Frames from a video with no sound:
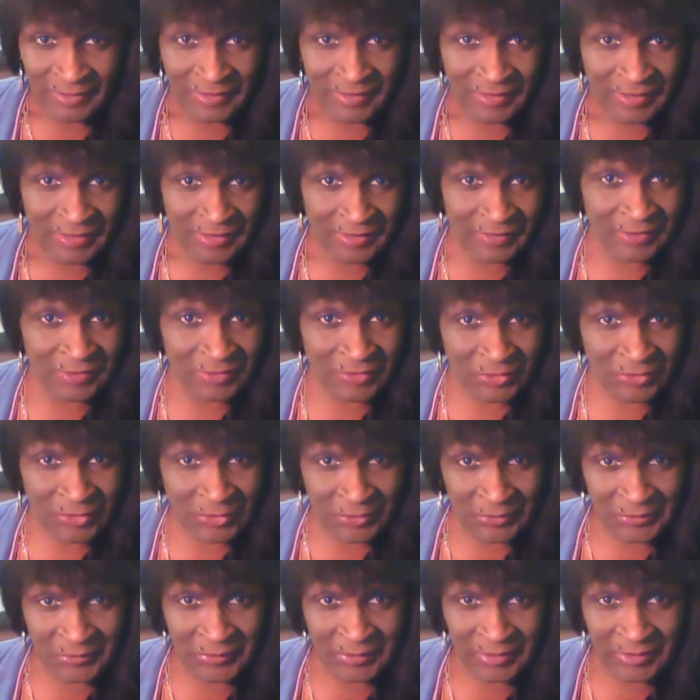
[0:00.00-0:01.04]
and then the
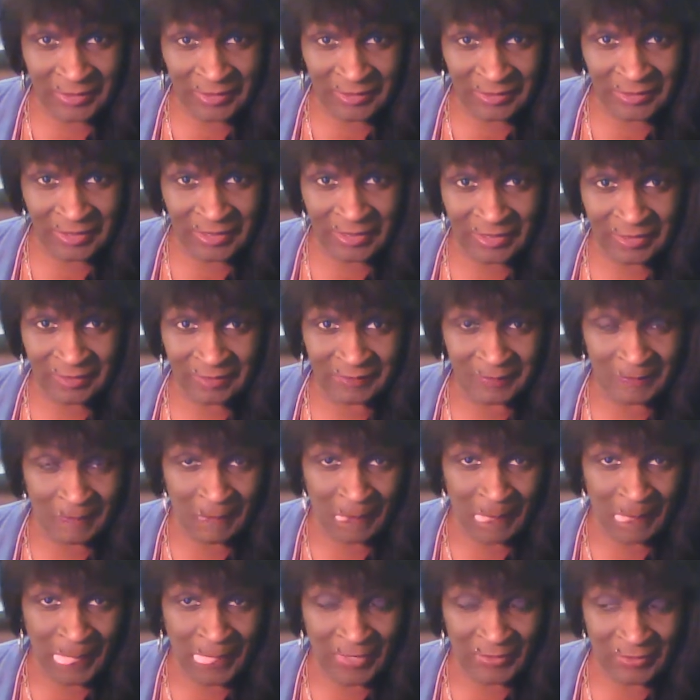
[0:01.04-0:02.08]
circuit training at night.
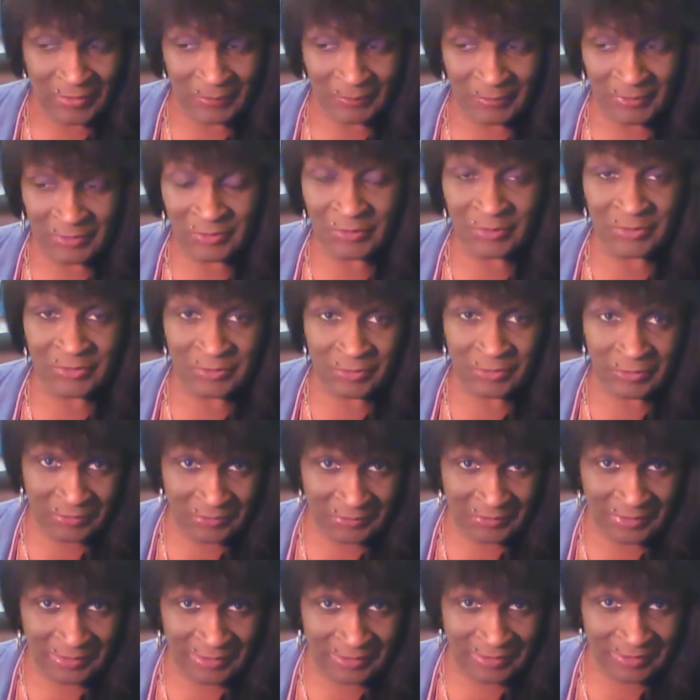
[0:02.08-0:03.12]
So I'm going to do the circuit
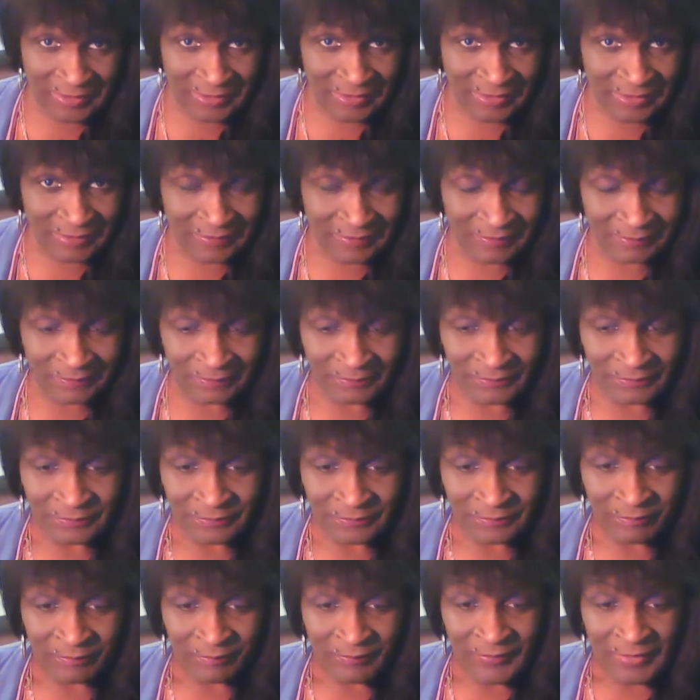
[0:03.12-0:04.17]
training tonight.
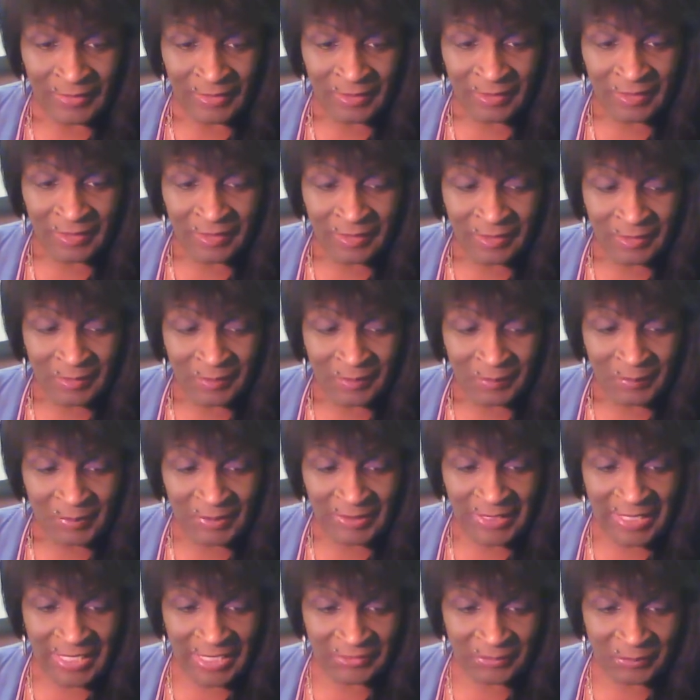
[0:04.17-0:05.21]
But
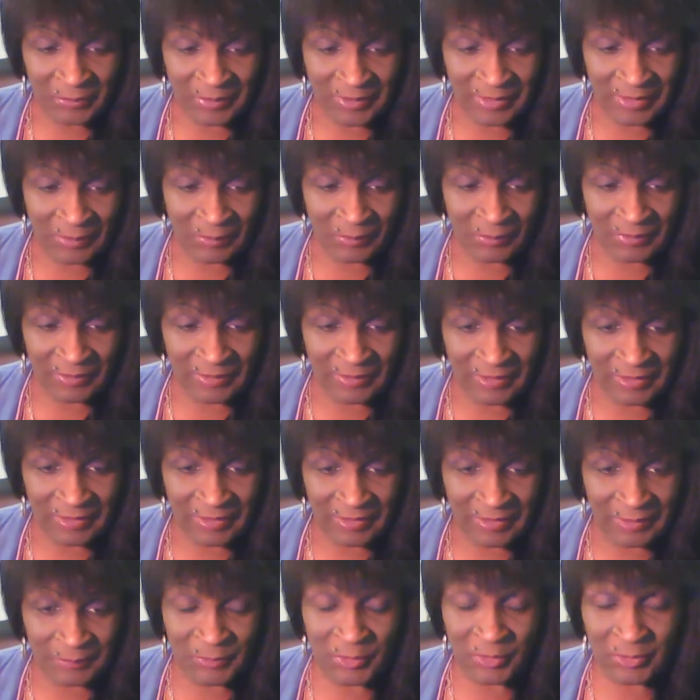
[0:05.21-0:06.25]
last week,
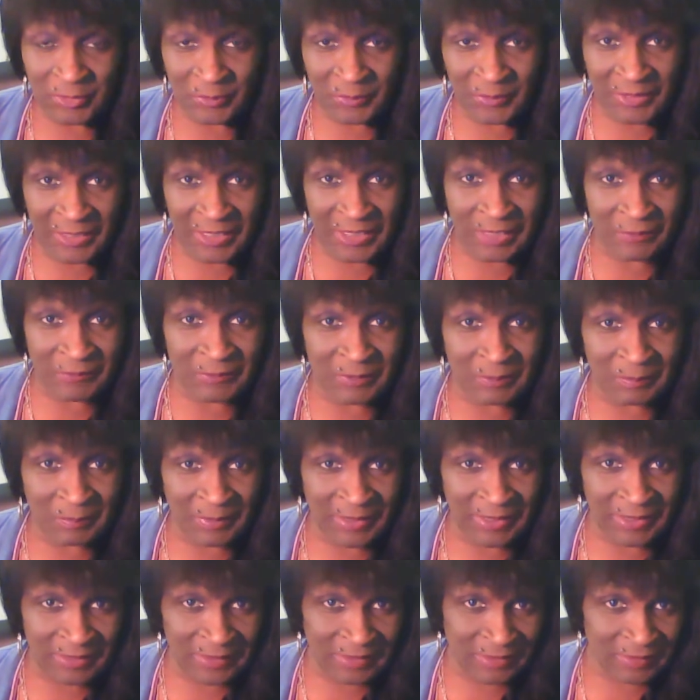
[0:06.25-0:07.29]
I'm usually recovered
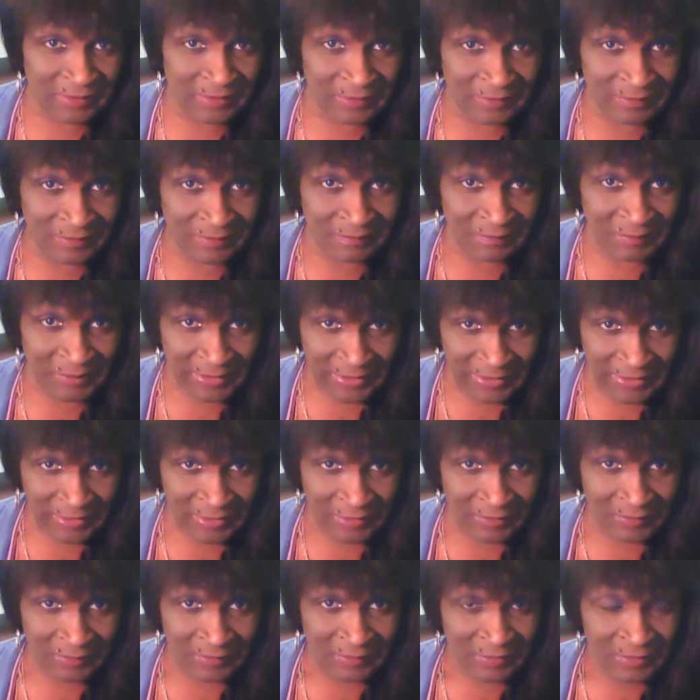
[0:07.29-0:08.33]
by
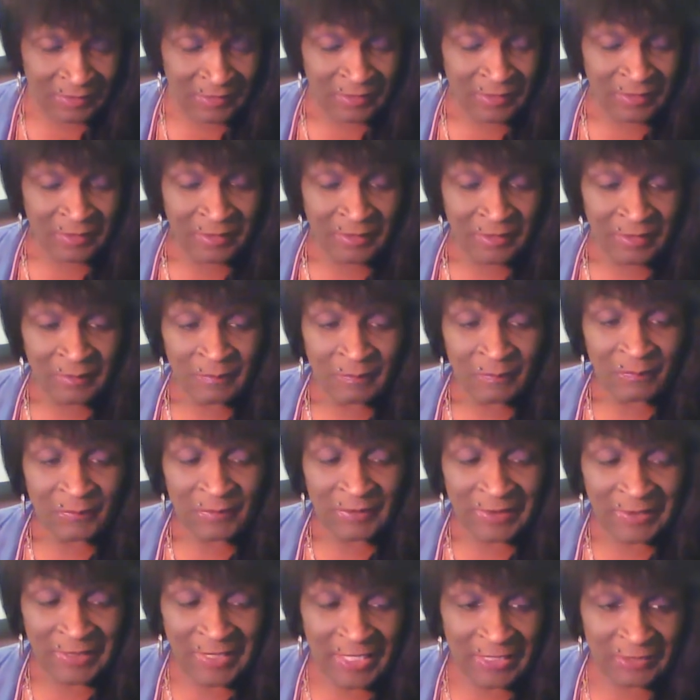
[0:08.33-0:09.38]
now.
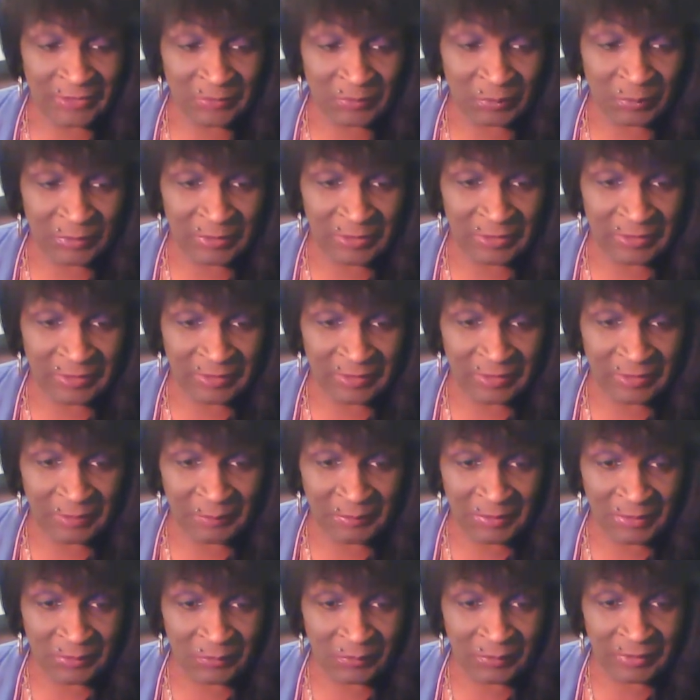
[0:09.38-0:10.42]
Last week at
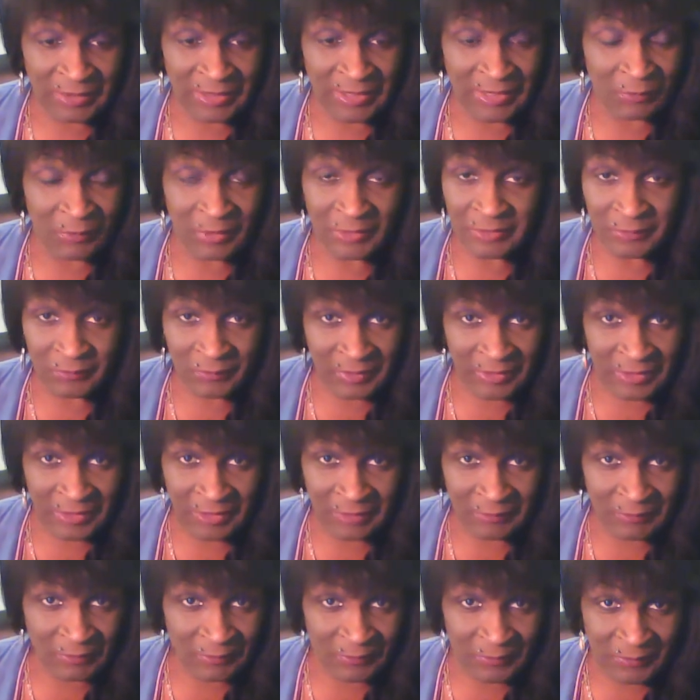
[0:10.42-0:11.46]
midweek, I wasn't
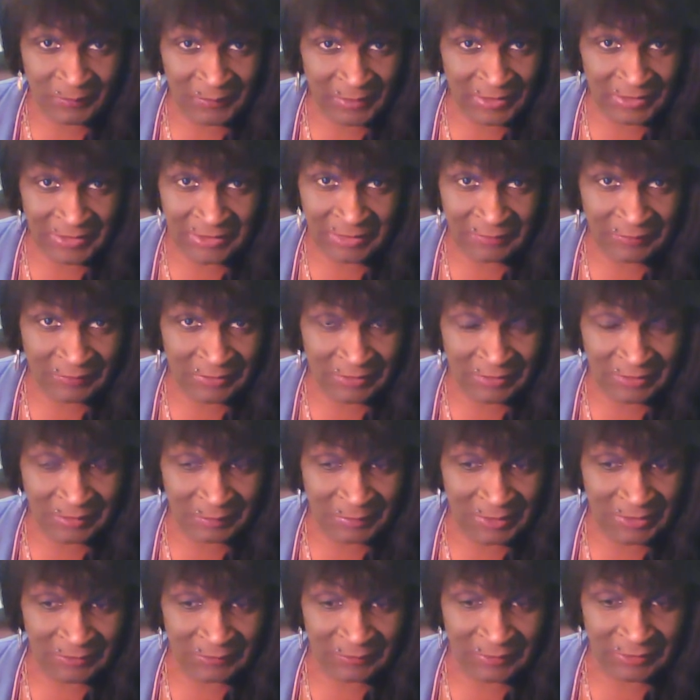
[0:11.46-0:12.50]
recovered from that
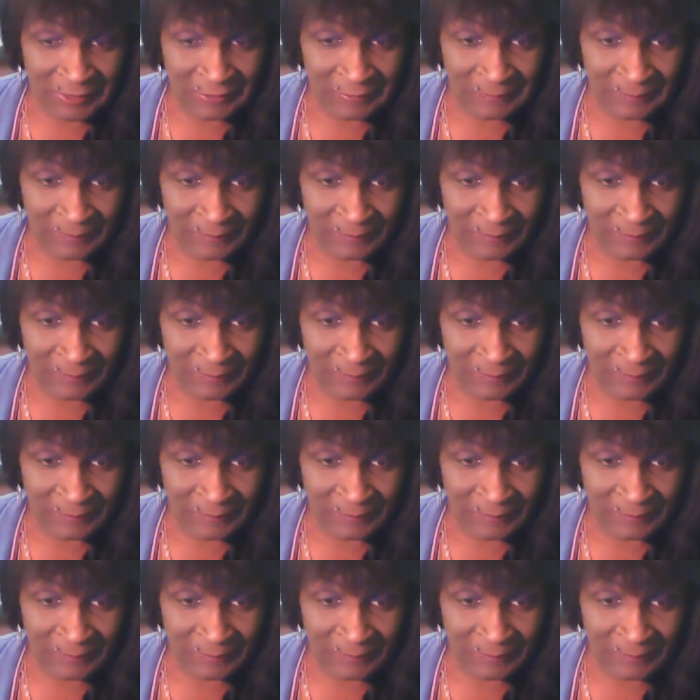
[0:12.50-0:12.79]
17-mile run.